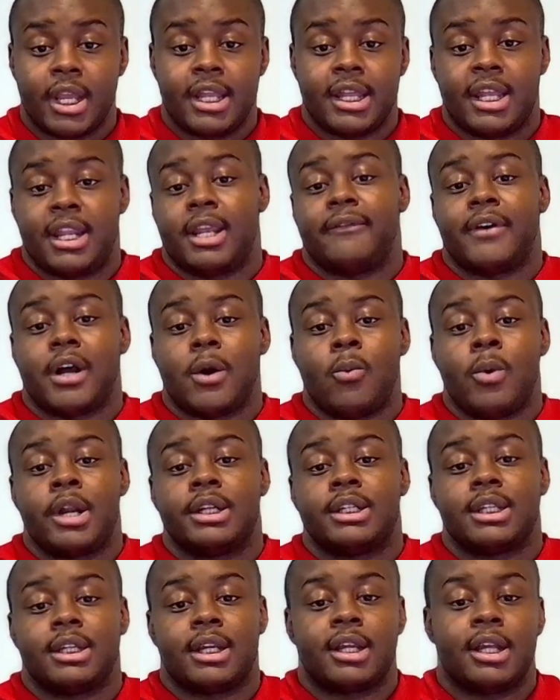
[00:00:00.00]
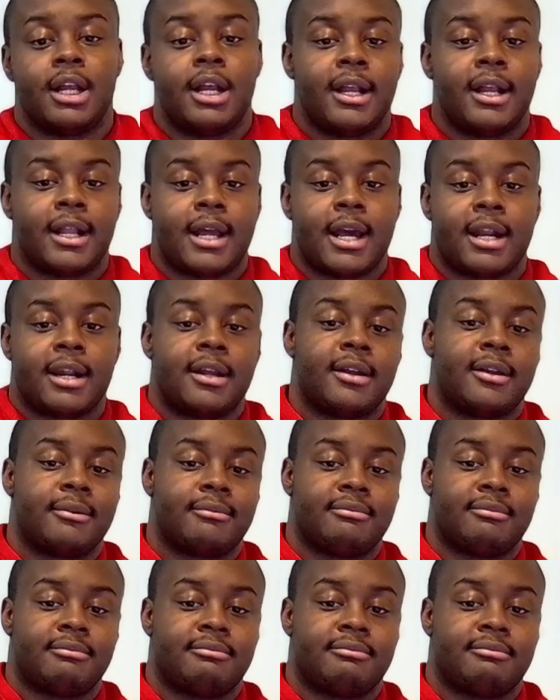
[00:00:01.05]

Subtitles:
And then if I wanted to kind of